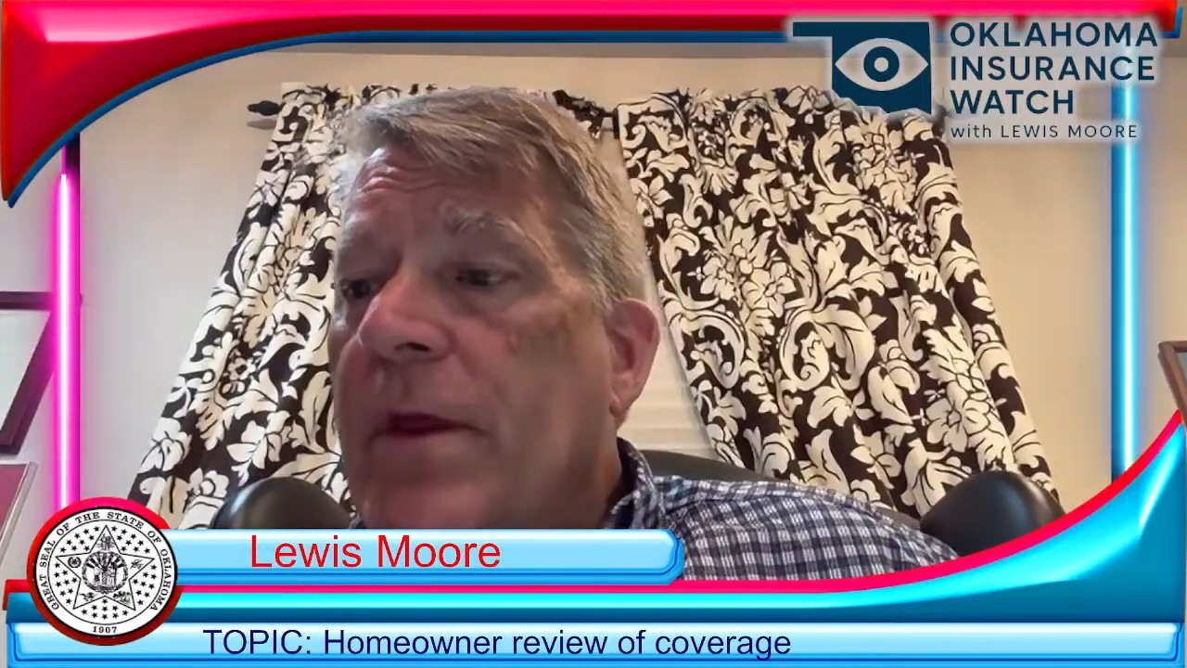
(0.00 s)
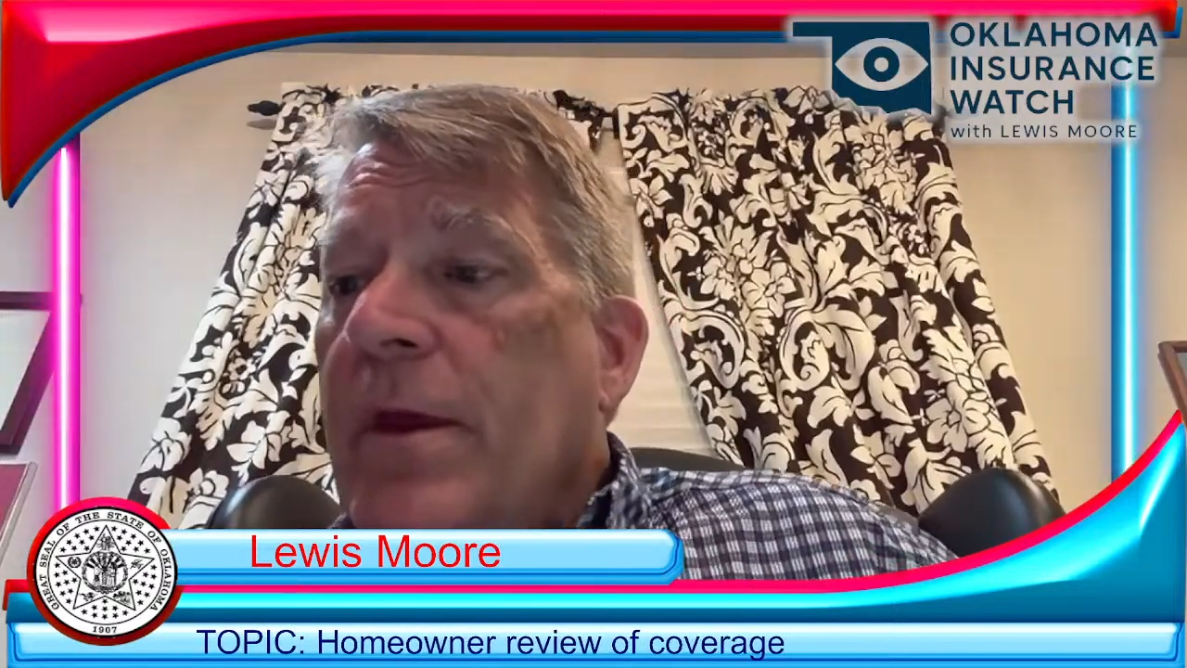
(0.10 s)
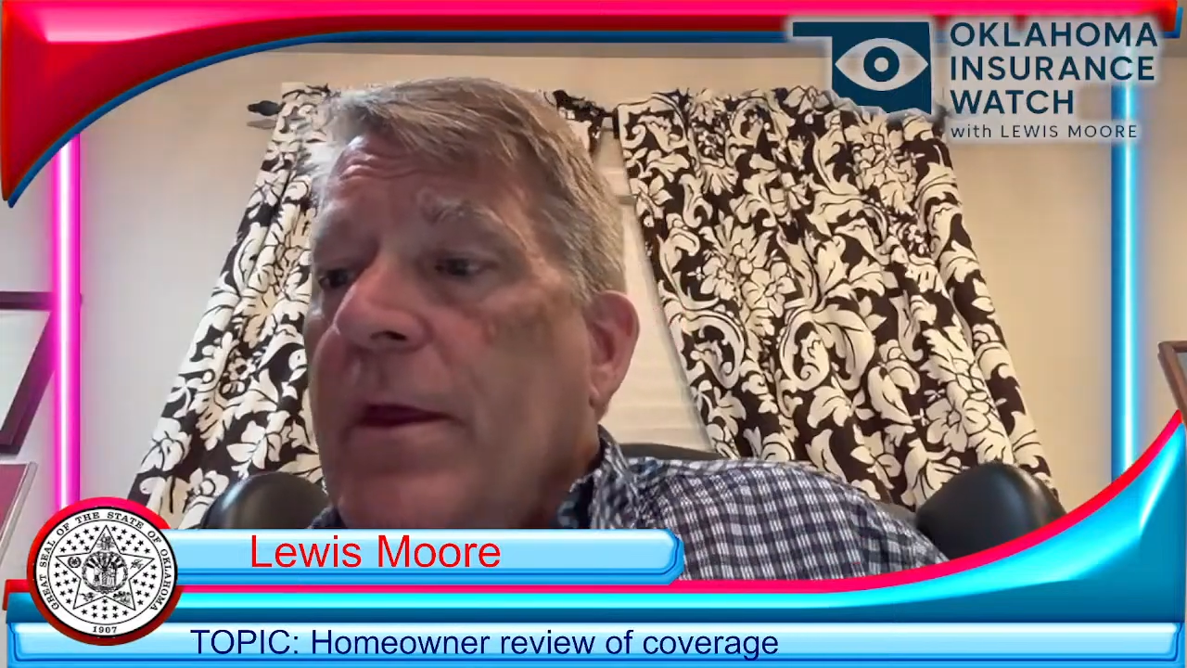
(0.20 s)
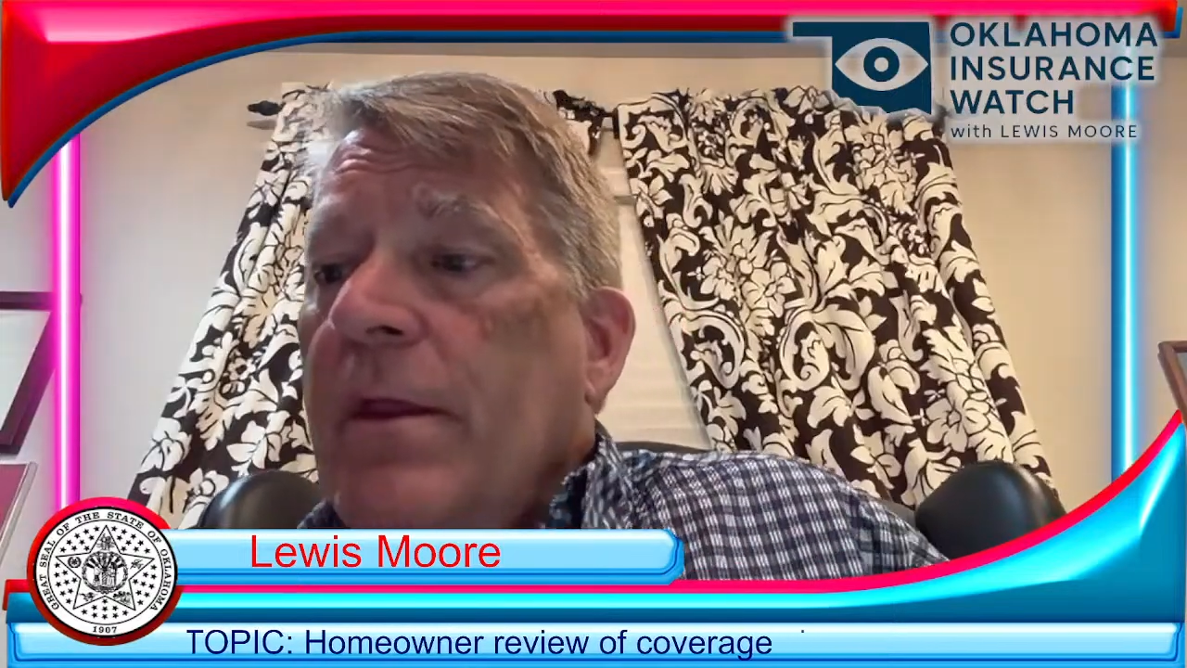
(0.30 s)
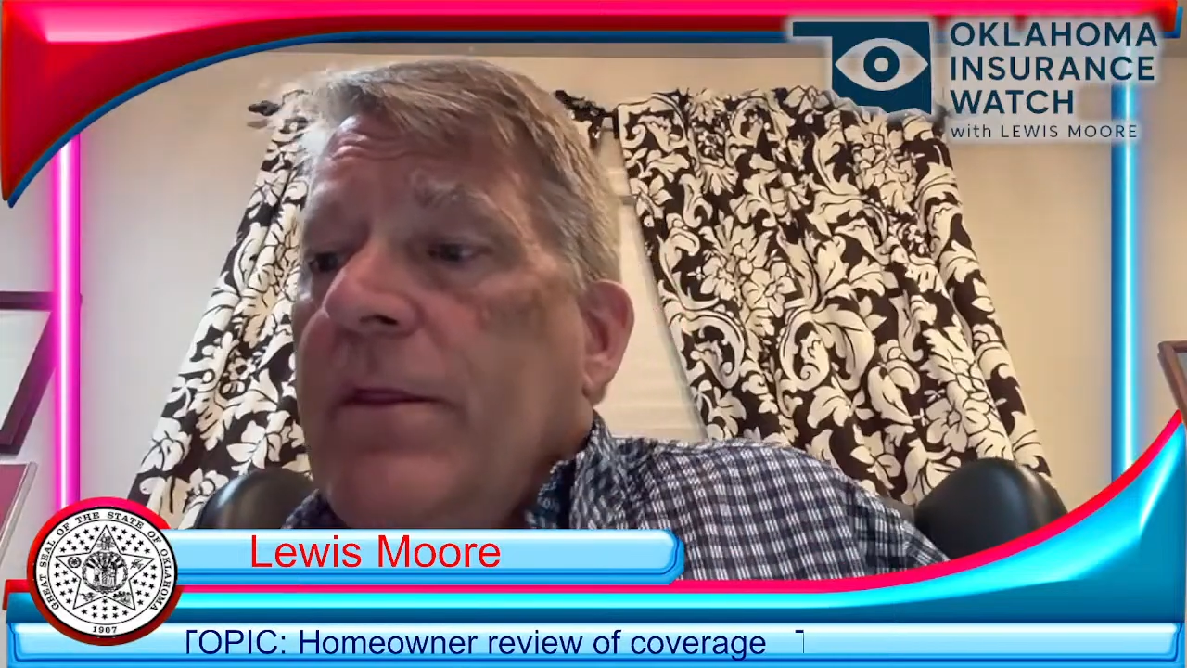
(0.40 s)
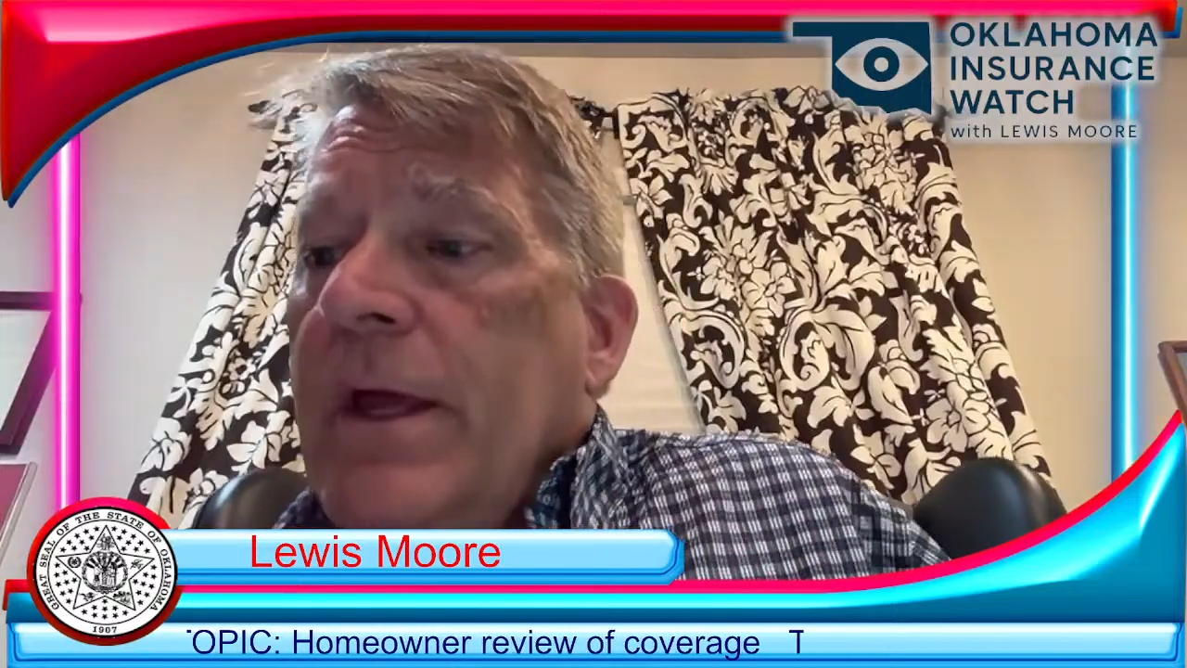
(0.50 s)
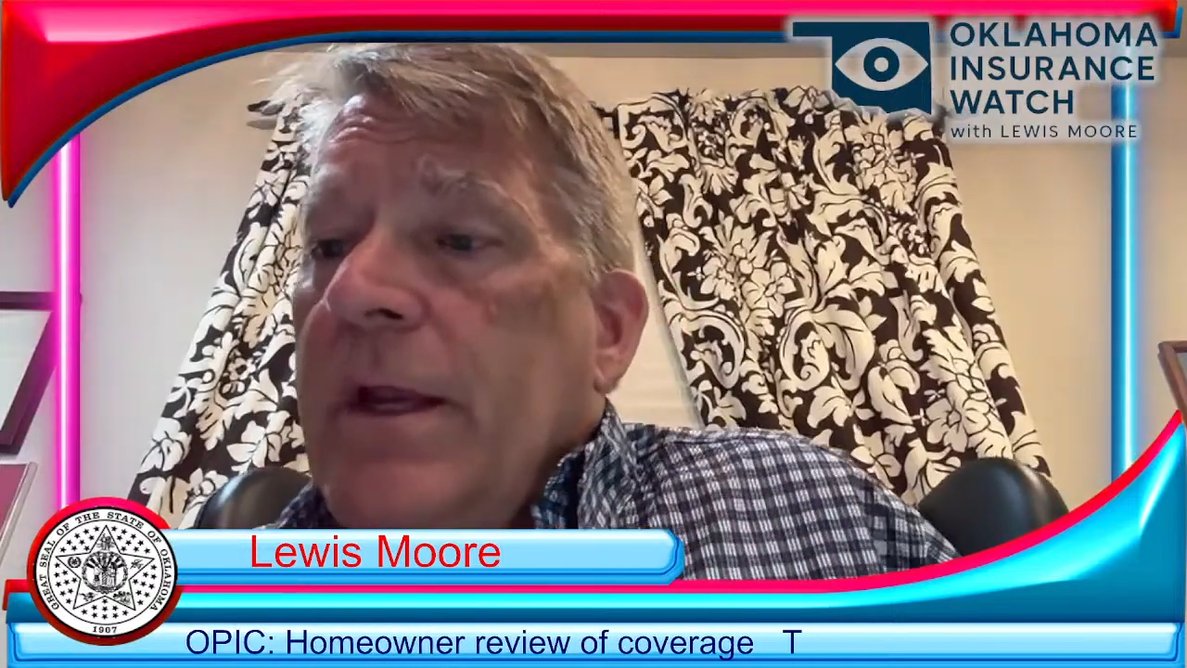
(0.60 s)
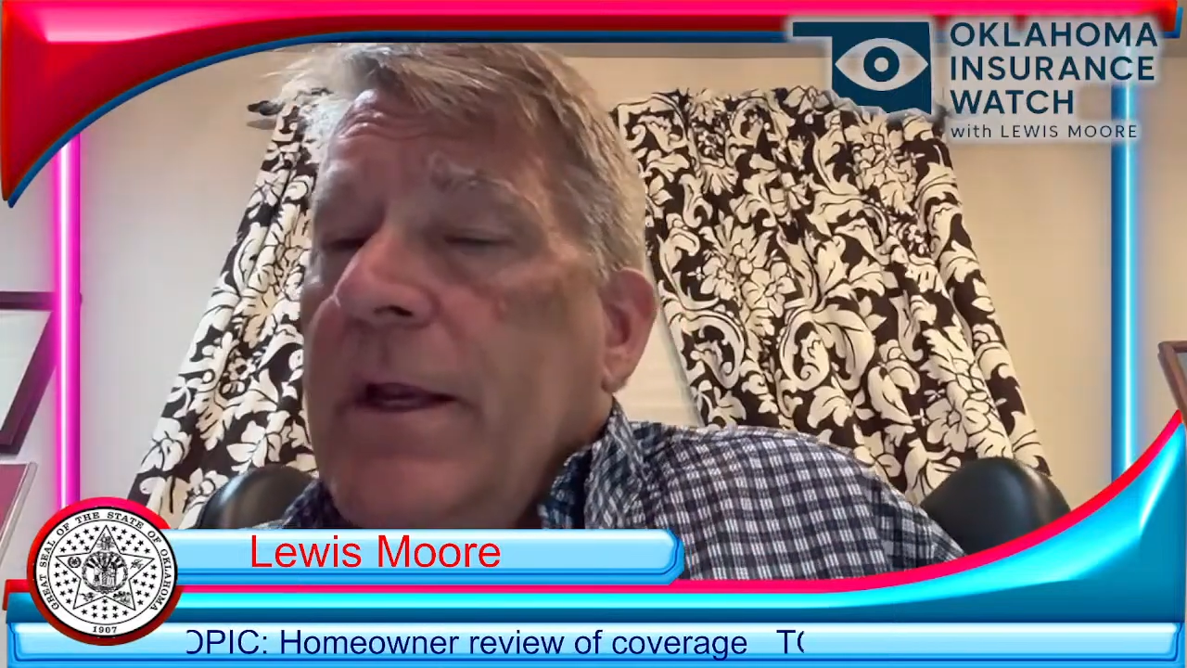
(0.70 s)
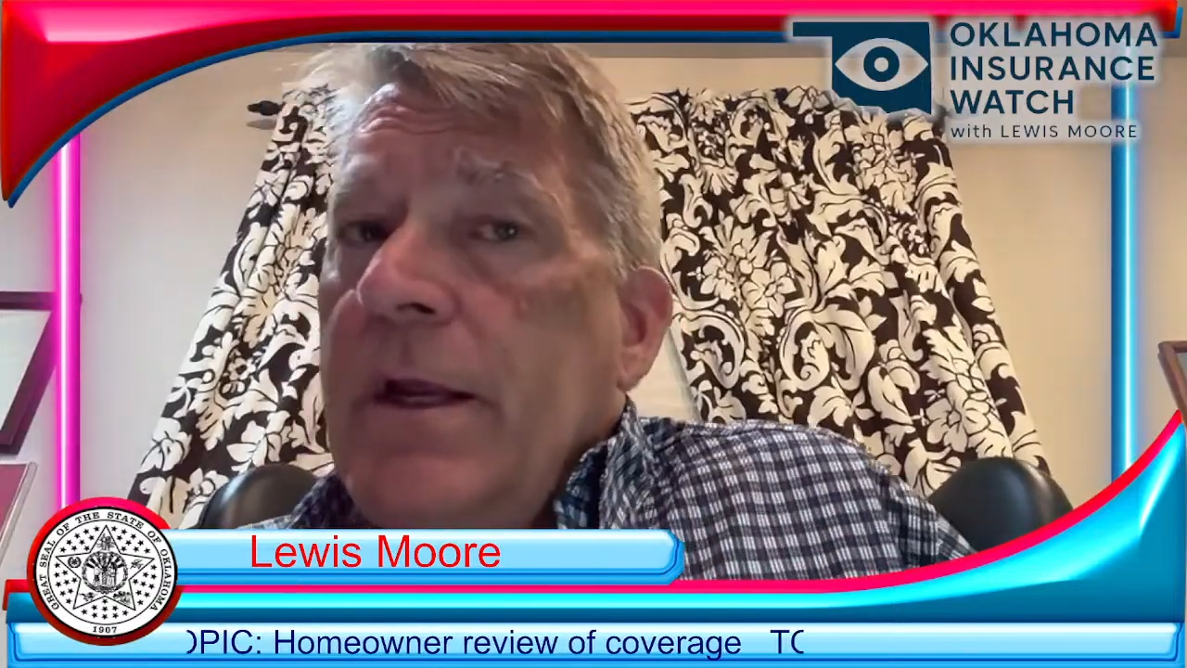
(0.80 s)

Then,